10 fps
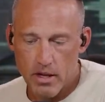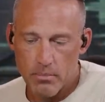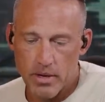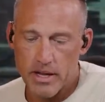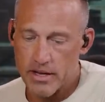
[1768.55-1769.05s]

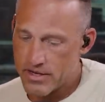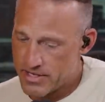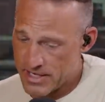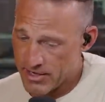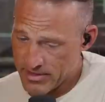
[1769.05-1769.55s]
But in
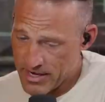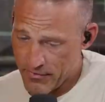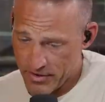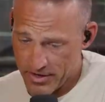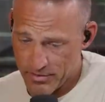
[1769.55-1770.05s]
South
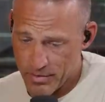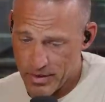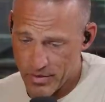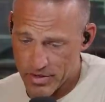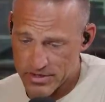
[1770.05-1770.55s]
Africa, it's way
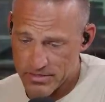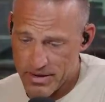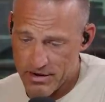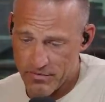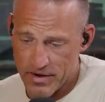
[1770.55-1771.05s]
worse. As a
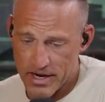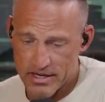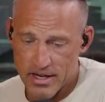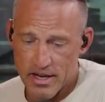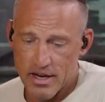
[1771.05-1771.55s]
matter of
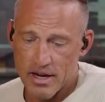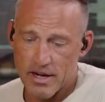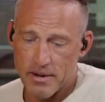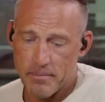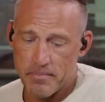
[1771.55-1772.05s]
fact,
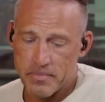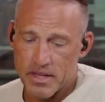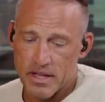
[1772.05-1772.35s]
um,